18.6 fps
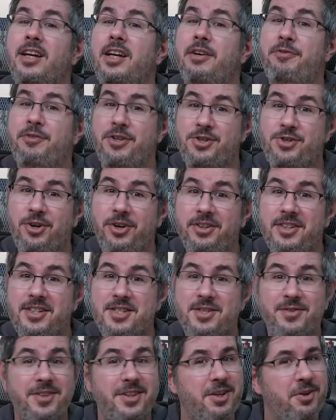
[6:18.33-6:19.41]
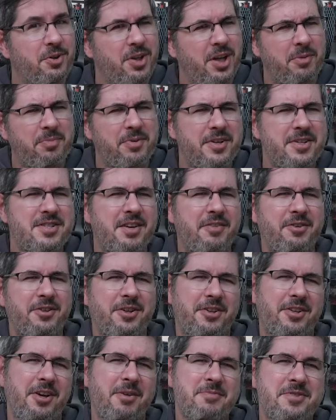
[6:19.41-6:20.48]
If you enjoyed this video then please give it
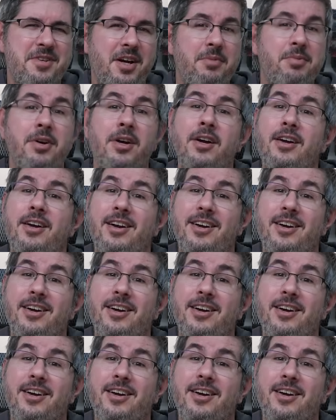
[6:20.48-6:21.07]
a thumbs up